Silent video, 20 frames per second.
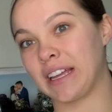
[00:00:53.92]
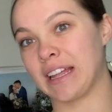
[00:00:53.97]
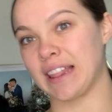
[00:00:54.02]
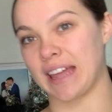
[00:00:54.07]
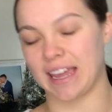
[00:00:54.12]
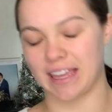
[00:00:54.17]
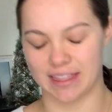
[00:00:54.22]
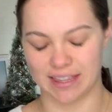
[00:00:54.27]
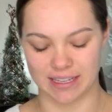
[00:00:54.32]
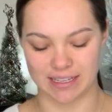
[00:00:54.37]

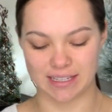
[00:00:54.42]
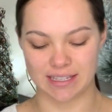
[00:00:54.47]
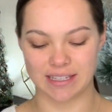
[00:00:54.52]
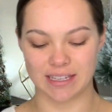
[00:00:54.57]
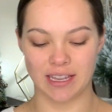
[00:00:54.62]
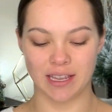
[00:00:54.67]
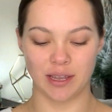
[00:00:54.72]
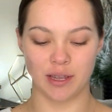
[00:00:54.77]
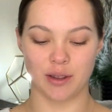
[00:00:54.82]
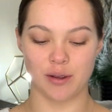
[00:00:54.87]
like this
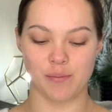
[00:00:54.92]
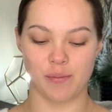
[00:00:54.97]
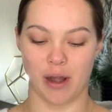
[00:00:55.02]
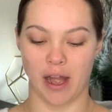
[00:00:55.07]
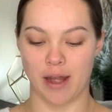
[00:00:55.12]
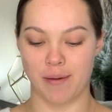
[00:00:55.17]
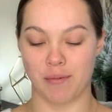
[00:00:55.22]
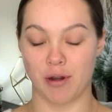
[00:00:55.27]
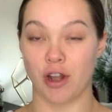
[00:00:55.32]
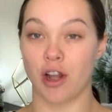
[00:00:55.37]

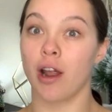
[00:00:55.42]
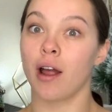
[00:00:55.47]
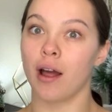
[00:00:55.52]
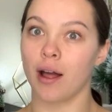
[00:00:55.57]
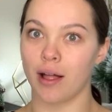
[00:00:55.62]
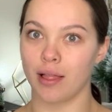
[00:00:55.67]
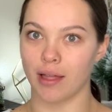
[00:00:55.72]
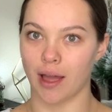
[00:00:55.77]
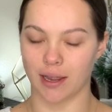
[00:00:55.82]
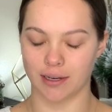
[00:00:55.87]
primer
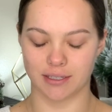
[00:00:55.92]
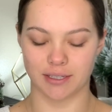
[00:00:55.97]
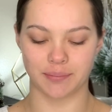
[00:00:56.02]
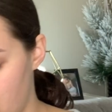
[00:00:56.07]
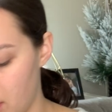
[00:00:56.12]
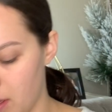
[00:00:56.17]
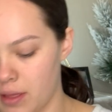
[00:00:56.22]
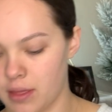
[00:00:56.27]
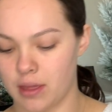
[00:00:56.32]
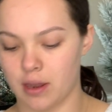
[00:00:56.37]
a lot.
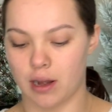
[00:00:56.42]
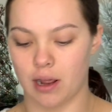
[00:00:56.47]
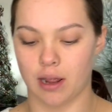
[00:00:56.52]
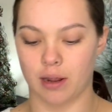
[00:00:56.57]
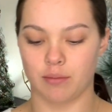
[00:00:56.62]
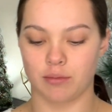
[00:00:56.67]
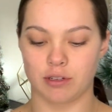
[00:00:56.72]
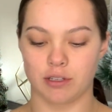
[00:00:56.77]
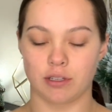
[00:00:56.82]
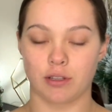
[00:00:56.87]
And then
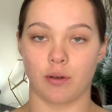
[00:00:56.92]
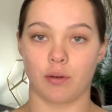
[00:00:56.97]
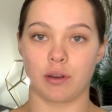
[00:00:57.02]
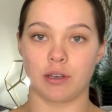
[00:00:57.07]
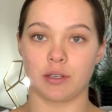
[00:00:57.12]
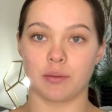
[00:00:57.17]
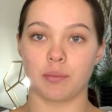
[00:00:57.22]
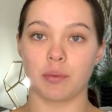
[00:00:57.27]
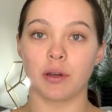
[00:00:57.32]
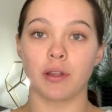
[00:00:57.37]
I'm just going
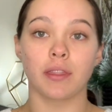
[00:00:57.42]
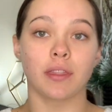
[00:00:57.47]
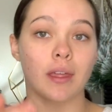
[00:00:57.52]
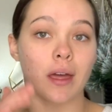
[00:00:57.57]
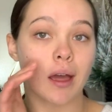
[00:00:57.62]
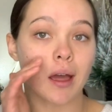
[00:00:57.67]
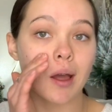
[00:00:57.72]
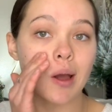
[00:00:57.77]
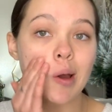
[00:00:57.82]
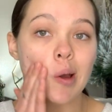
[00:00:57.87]
to put
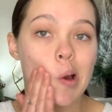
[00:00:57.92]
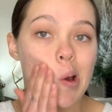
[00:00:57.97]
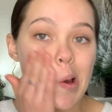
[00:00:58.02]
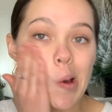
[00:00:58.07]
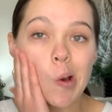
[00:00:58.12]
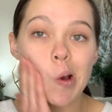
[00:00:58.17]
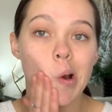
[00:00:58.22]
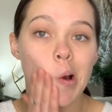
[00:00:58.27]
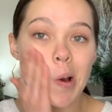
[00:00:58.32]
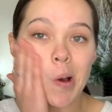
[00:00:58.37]
that
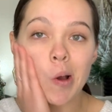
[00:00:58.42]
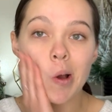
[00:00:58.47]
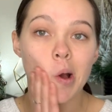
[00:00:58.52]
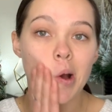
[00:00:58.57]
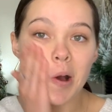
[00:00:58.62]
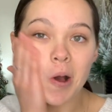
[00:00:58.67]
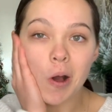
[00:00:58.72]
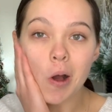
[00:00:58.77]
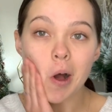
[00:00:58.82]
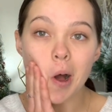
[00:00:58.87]

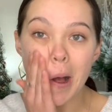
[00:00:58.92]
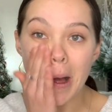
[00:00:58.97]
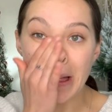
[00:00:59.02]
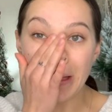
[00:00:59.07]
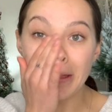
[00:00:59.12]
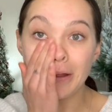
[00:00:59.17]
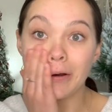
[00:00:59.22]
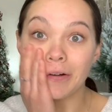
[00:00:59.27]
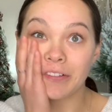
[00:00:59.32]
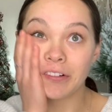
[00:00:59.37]

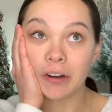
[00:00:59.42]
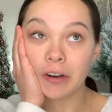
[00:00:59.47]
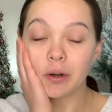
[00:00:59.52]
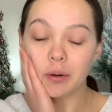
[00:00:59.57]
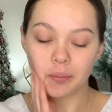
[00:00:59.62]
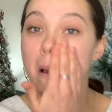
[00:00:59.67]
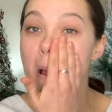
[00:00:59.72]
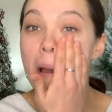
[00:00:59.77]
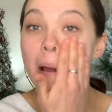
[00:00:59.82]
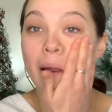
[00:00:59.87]
all
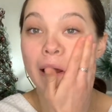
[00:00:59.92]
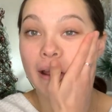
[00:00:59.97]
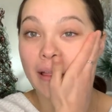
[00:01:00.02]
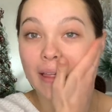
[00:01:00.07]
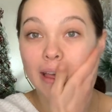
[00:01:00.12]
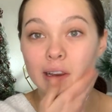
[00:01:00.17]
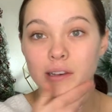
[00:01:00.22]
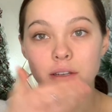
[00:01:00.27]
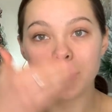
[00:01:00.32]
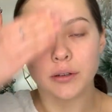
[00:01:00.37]
over. And I
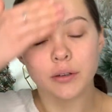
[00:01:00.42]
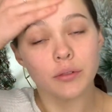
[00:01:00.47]
like to